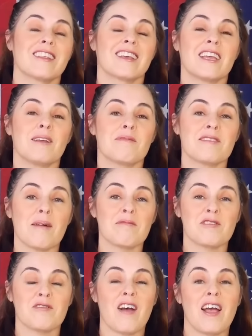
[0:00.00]
that keeps
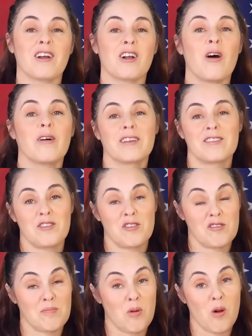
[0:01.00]
dumpster fire going is your
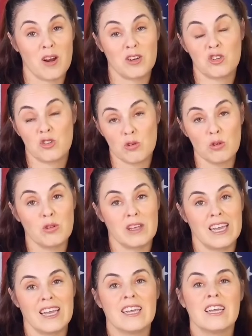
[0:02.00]
support.
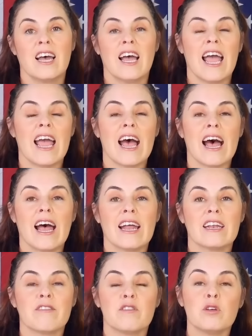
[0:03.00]
Truly.
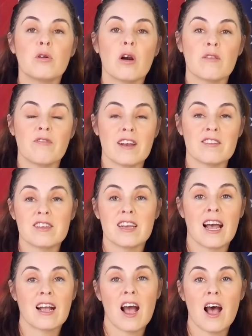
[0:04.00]
And if you go to
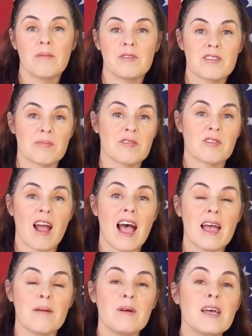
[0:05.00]
phetasy.com and
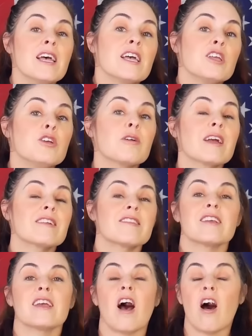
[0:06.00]
subscribe, you get to
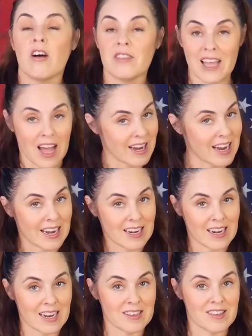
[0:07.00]
see all the
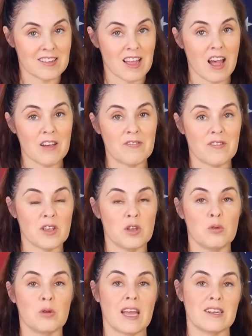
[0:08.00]
unedited stuff.
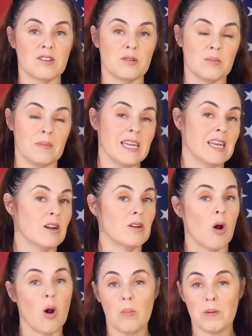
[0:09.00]
You get to meet
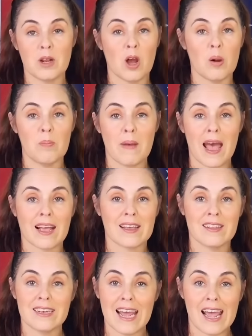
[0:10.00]
Hope Dope back in
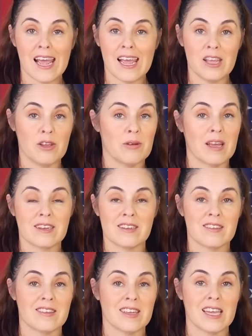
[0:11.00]
the day. You get to
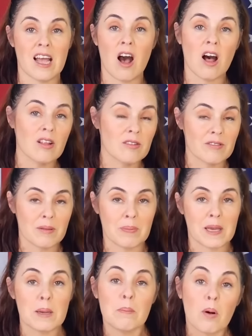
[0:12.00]
see all of the
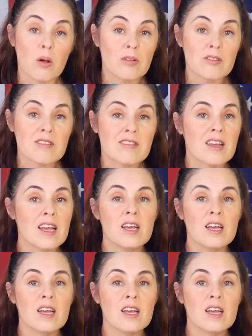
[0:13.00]
peoples